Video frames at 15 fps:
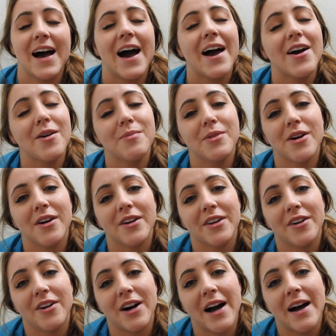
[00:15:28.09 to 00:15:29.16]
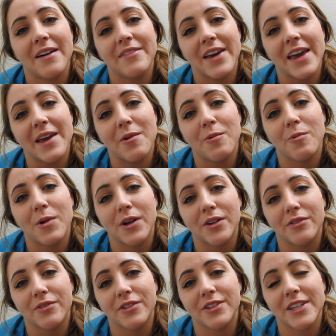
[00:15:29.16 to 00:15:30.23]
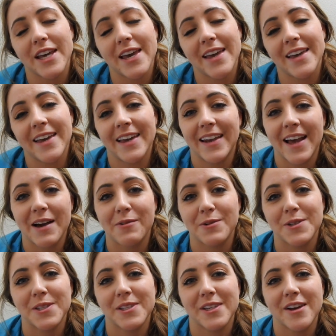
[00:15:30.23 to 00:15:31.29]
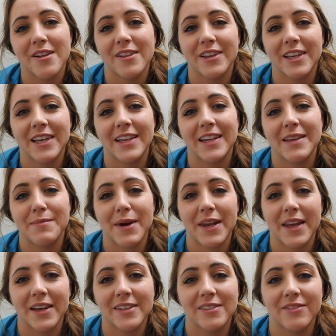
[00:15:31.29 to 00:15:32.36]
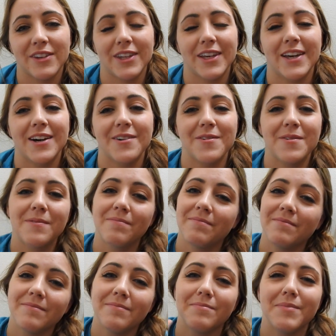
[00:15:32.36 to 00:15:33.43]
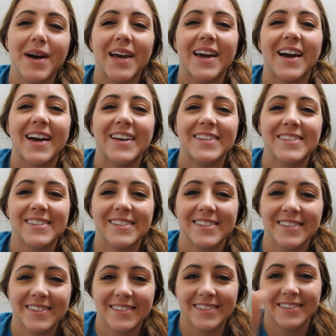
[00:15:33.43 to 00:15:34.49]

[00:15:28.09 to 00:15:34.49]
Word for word: I hope that y'all have a wonderful day and I will see y'all again in my next video. Bye guys!